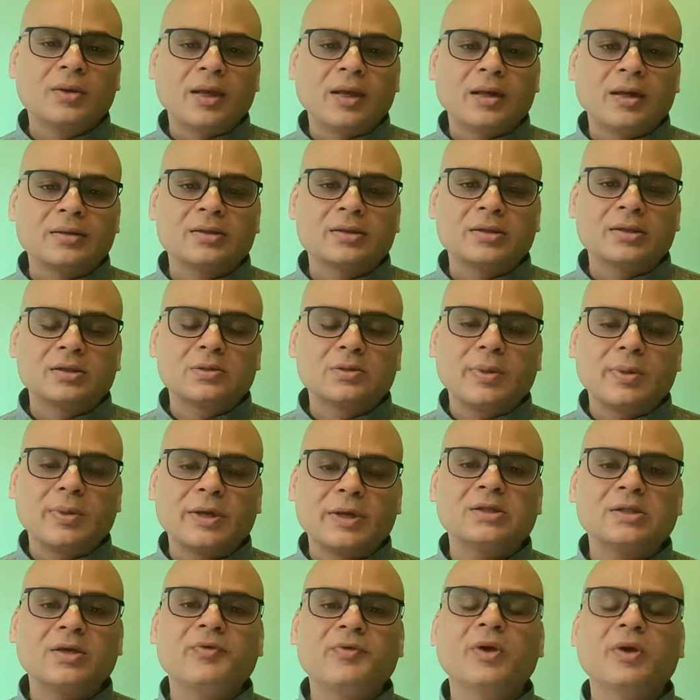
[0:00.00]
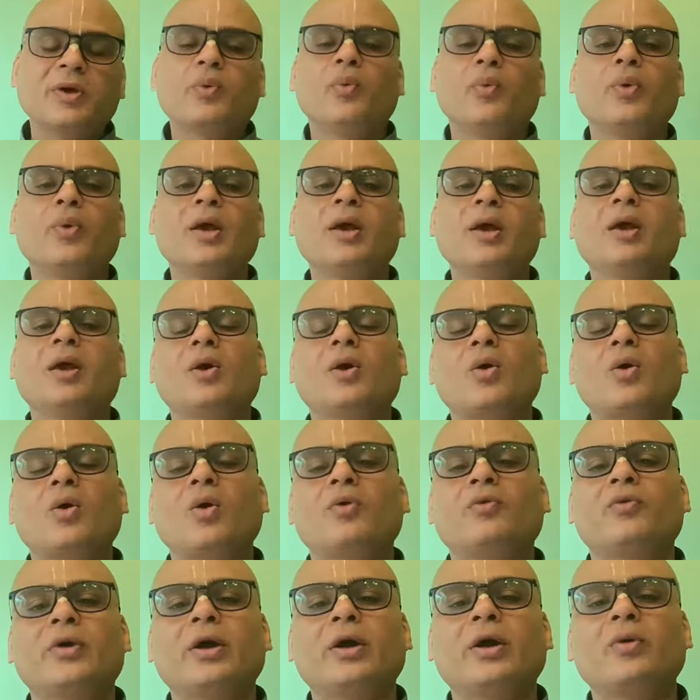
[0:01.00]
there is a specific way
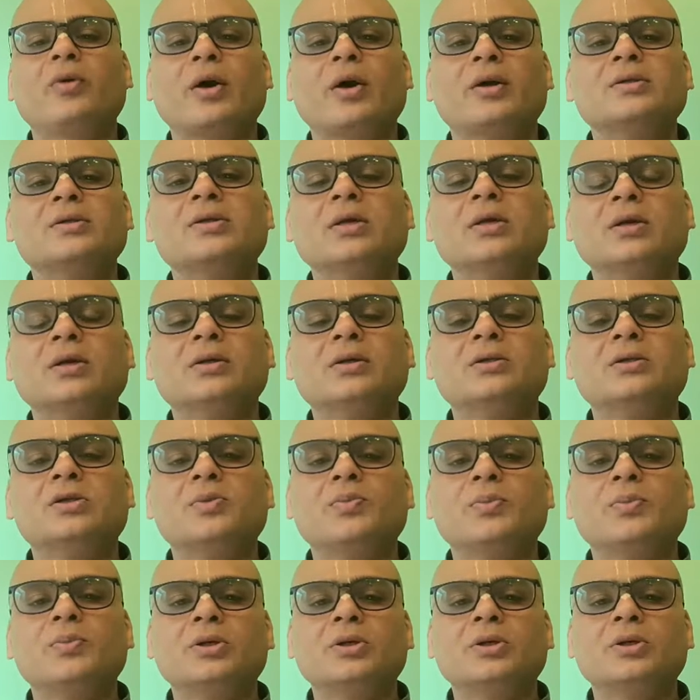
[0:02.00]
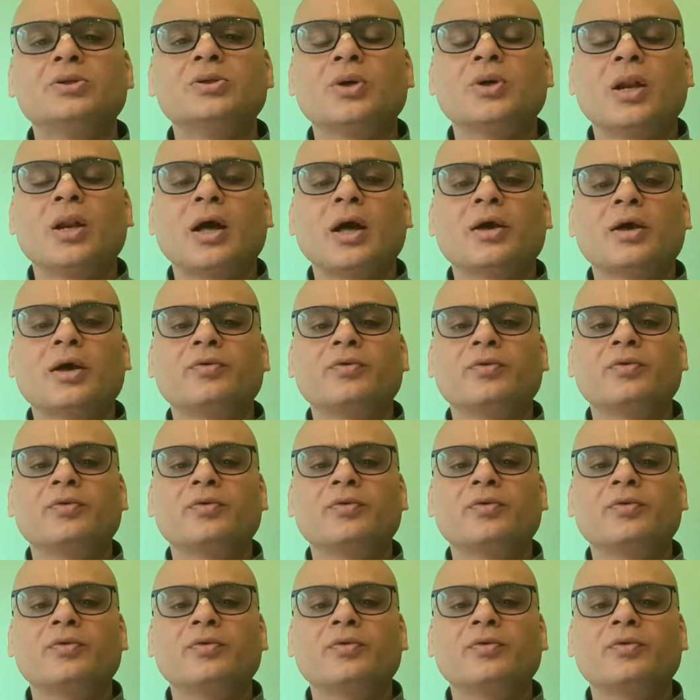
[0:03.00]
of advancing in spiritual life.